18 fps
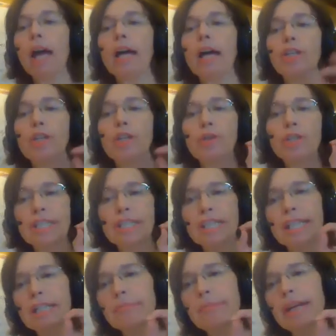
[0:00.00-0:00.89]
You just
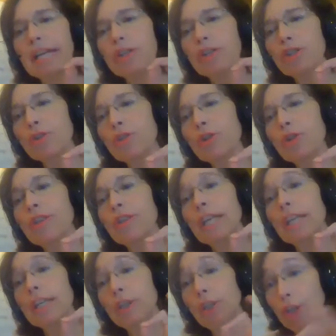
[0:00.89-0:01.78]
need to make sure
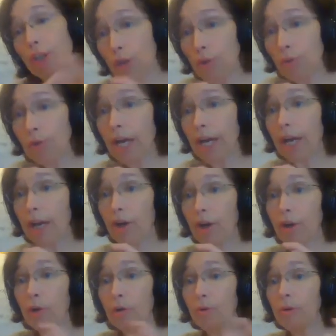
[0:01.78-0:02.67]
that you
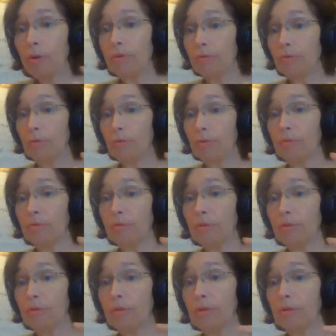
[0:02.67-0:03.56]
know
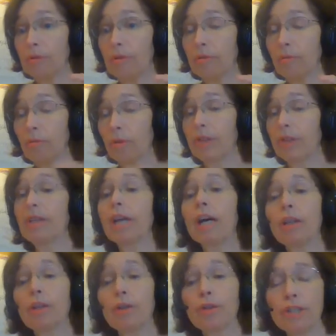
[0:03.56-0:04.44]
what the
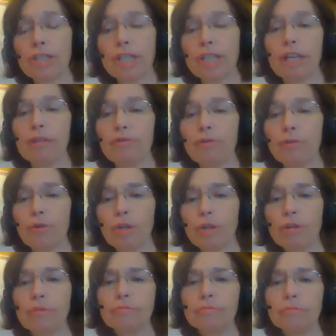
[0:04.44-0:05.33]
colors stand
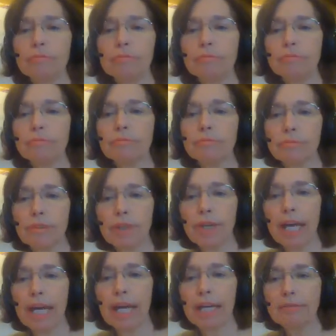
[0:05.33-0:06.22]
for,
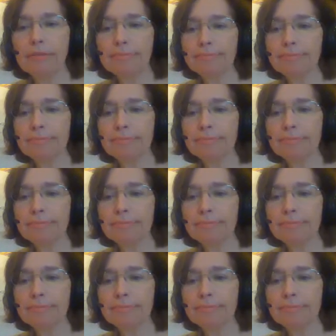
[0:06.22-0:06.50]
okay?